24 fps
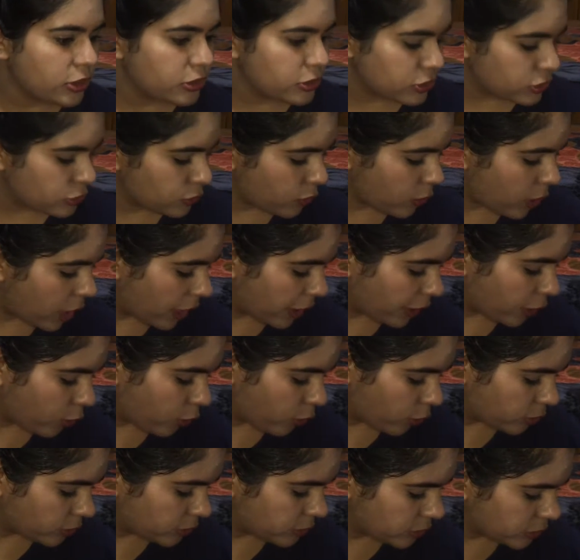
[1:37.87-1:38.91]
So I
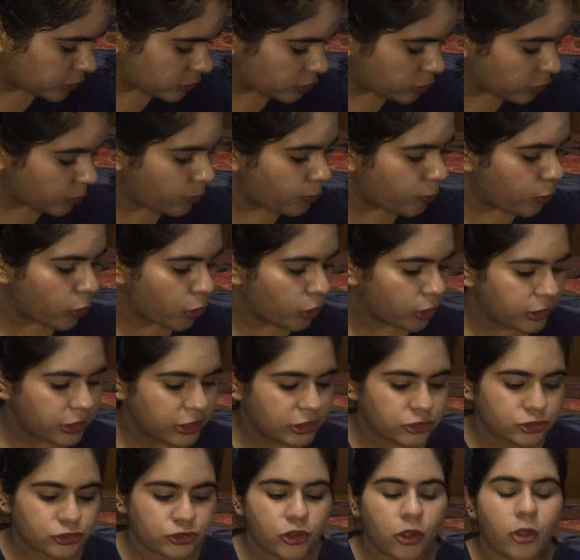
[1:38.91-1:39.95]
ordered the
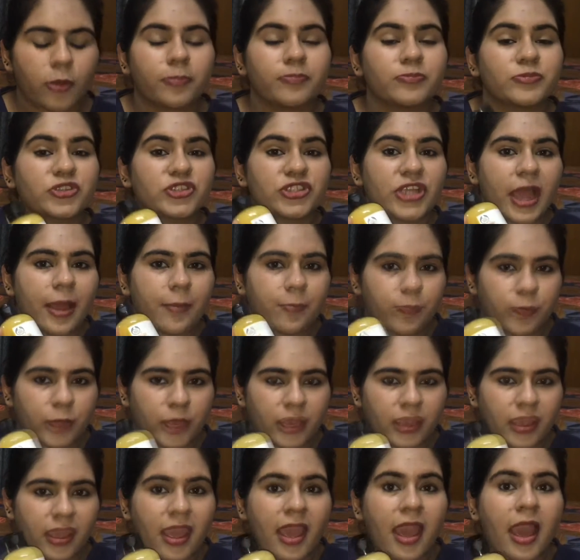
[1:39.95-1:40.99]
Body Shop
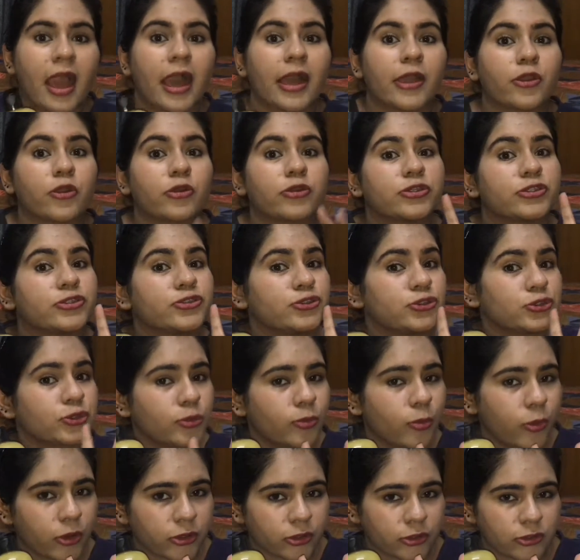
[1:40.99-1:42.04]
Shampoo. I ordered two
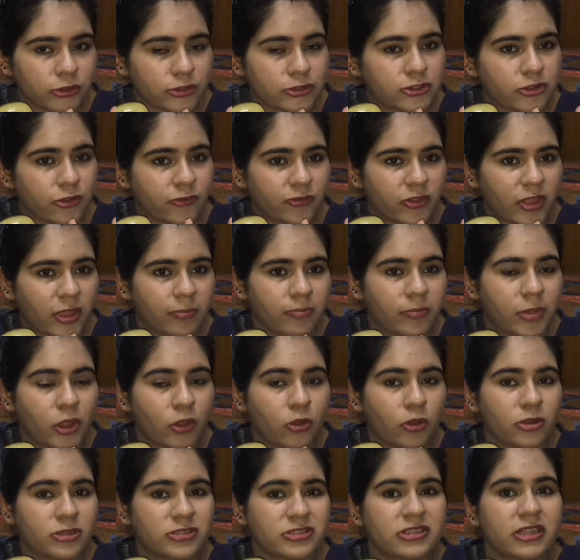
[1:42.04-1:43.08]
bottles of them
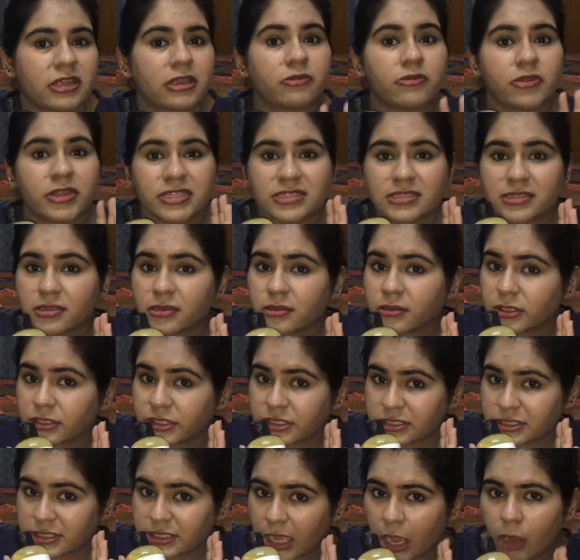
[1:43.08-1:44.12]
because there is a
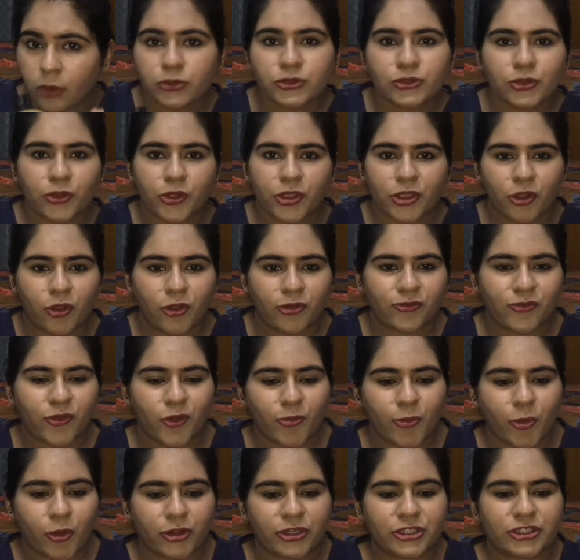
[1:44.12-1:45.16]
discount going on for
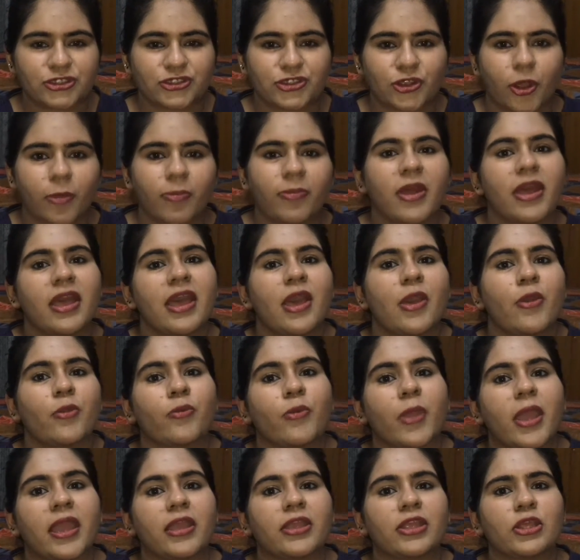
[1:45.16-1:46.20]
Body Shop
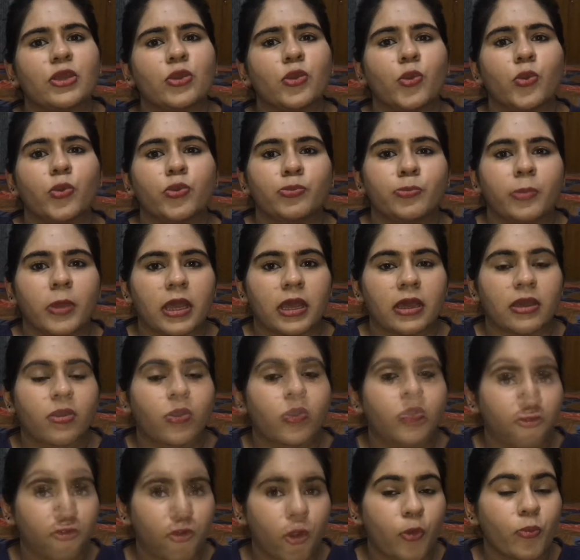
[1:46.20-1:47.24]
where you
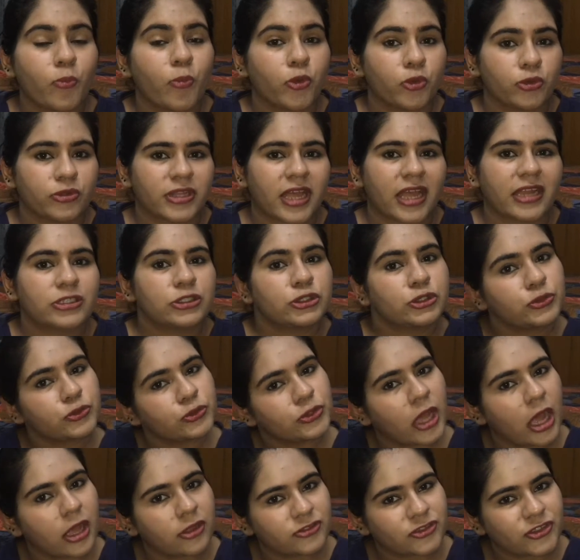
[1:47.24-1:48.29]
for more than
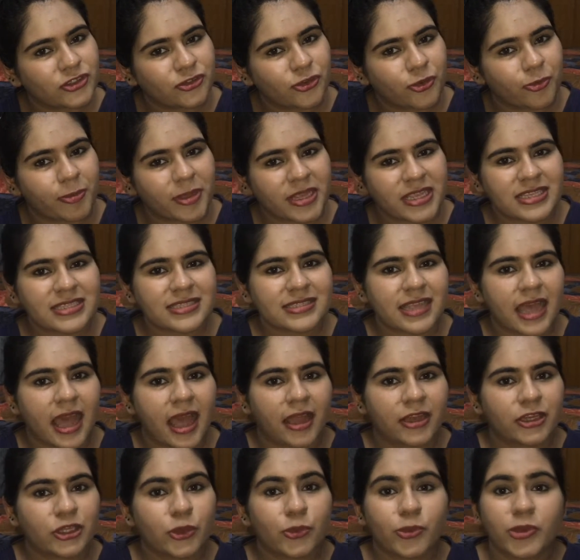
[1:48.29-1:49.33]
2000 rupees
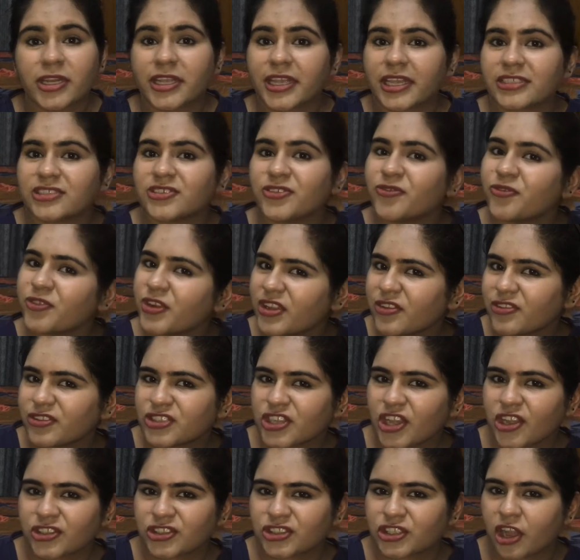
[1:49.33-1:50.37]
and you will get a free
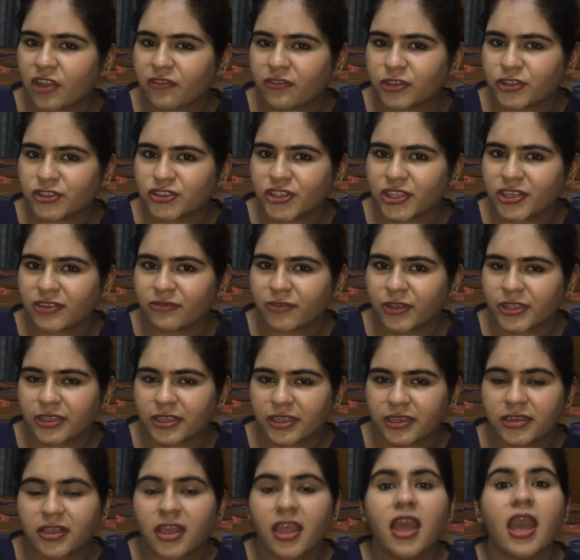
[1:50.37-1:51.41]
shower gel with
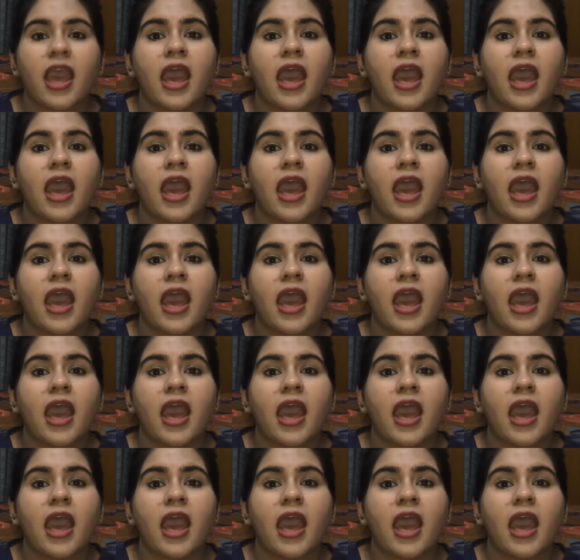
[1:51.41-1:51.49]
it.